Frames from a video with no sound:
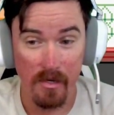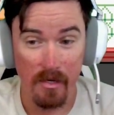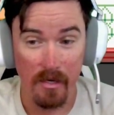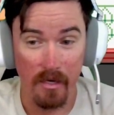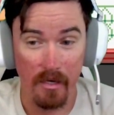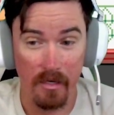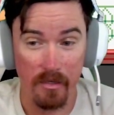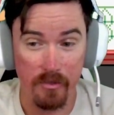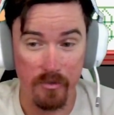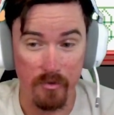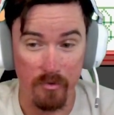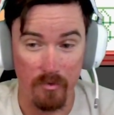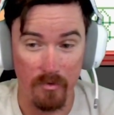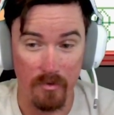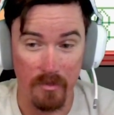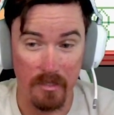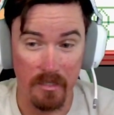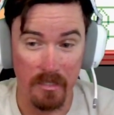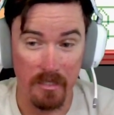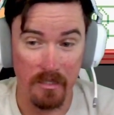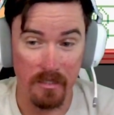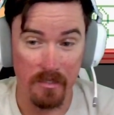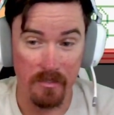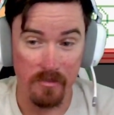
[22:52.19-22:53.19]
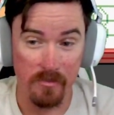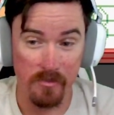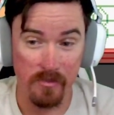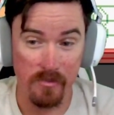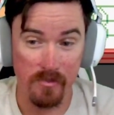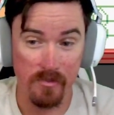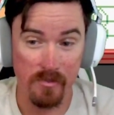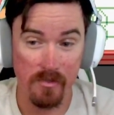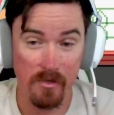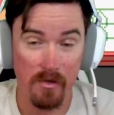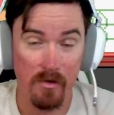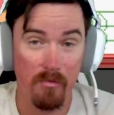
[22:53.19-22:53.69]
into
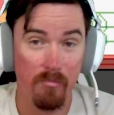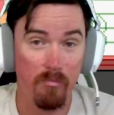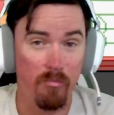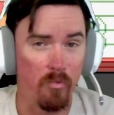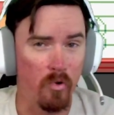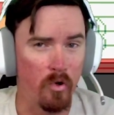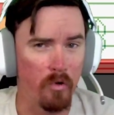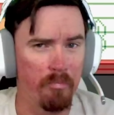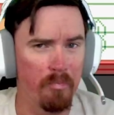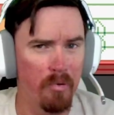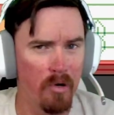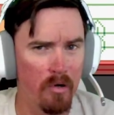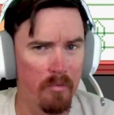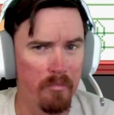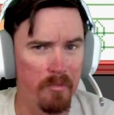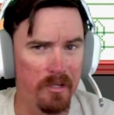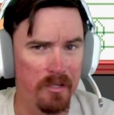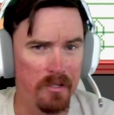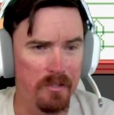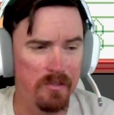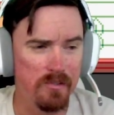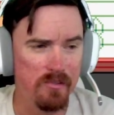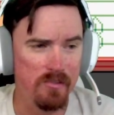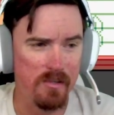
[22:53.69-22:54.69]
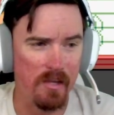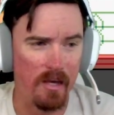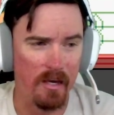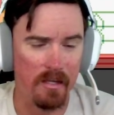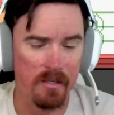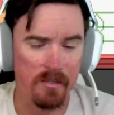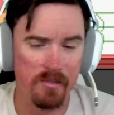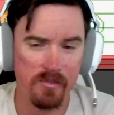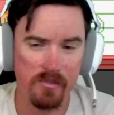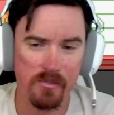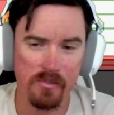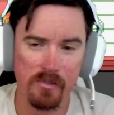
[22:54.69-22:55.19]
these more permanent
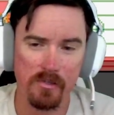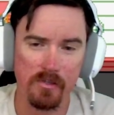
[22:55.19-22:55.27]
stats.